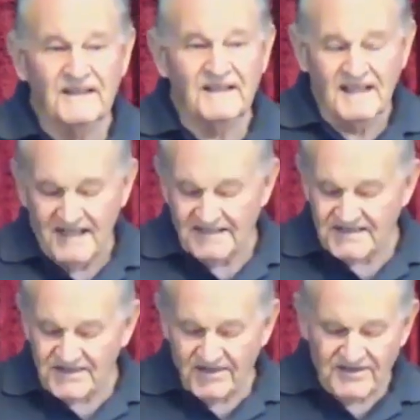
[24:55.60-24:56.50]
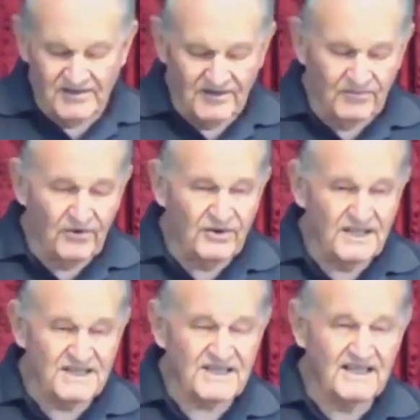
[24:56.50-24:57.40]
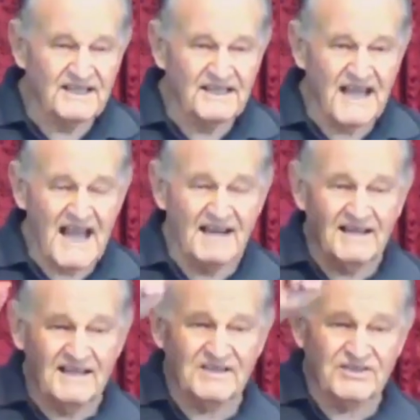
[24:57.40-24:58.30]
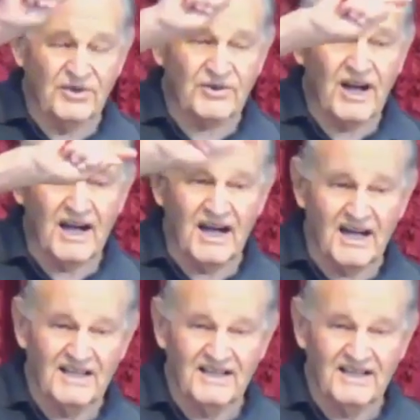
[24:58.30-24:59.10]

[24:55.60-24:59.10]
And the sign on the wall, he said, it had is, your car